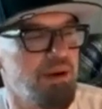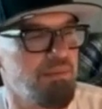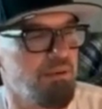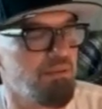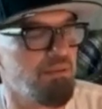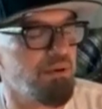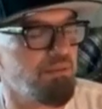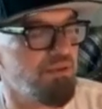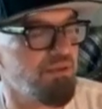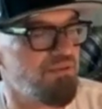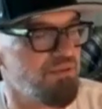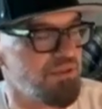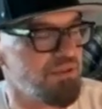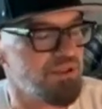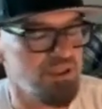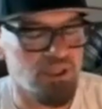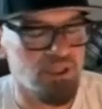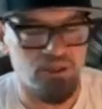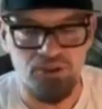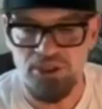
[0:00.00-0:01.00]
when
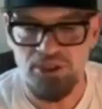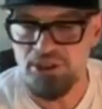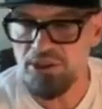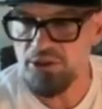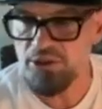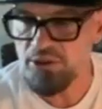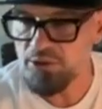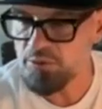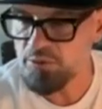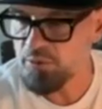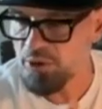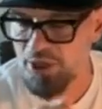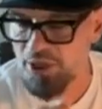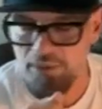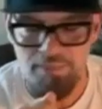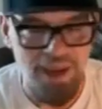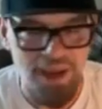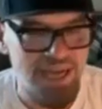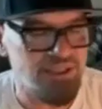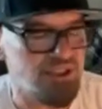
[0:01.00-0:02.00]
we're like,
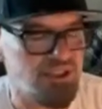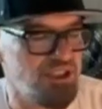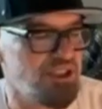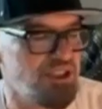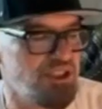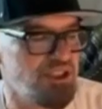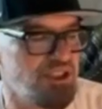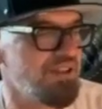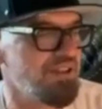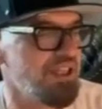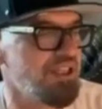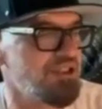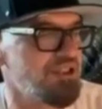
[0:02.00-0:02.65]
man, she eats everything.